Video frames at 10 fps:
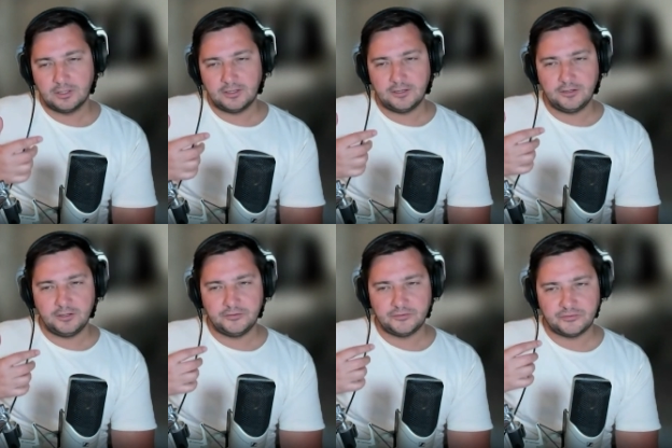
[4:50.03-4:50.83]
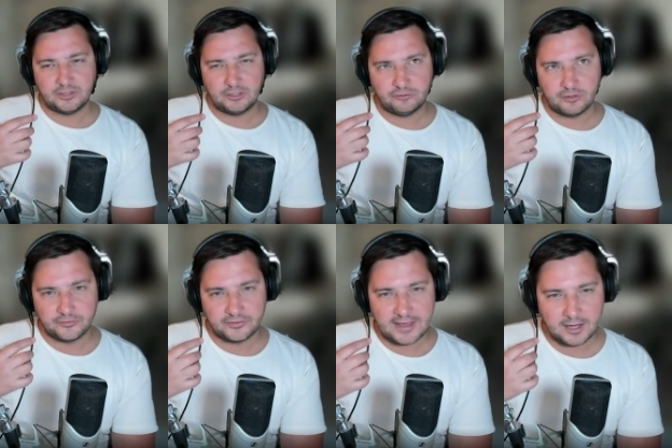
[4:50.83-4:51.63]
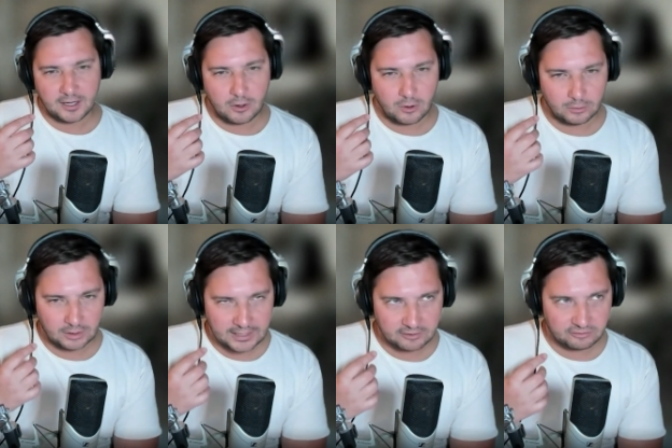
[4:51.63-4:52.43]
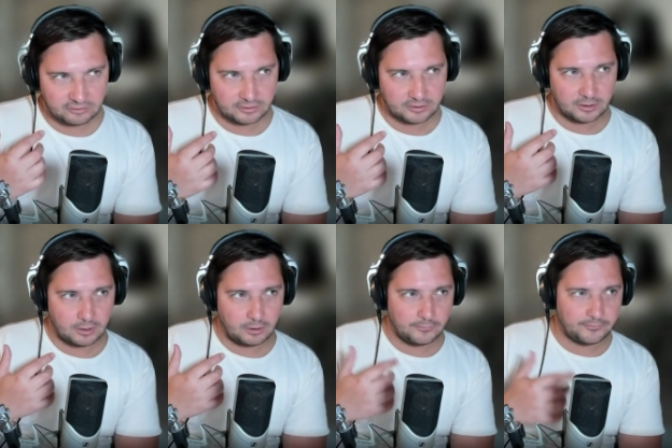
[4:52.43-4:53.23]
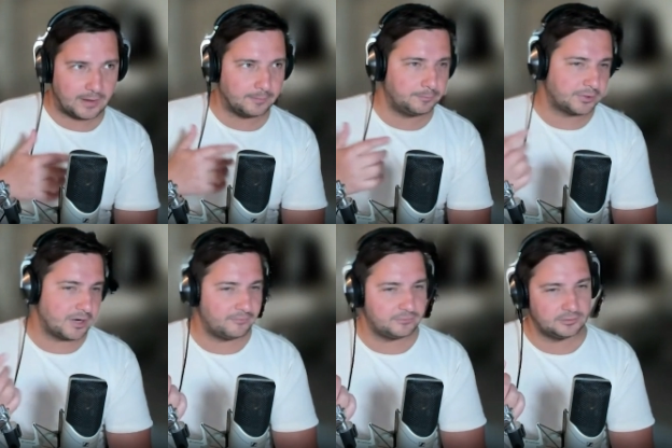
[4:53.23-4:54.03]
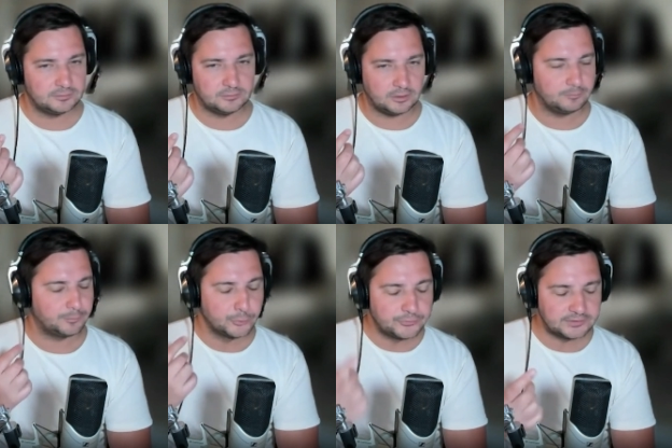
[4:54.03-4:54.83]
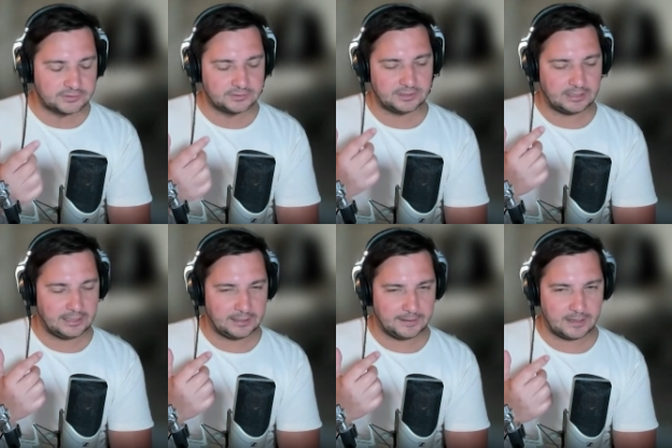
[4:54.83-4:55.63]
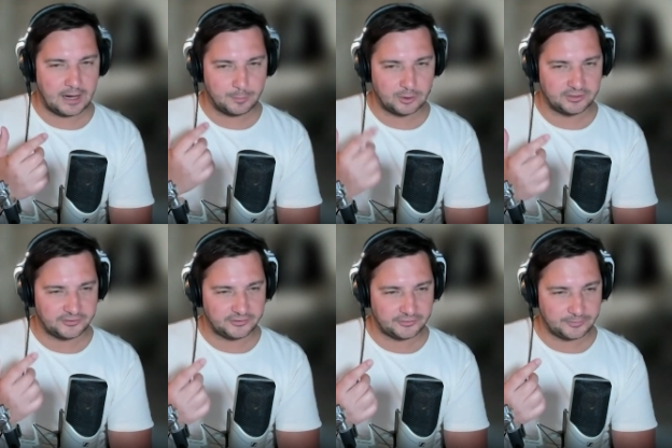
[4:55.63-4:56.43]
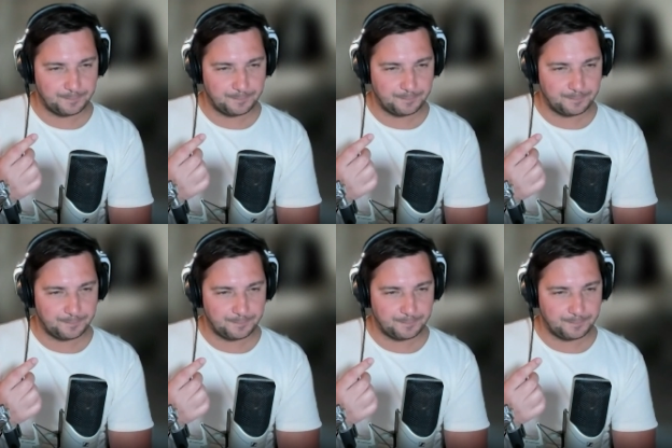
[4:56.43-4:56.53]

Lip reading: is just a collection of unproven hypotheses.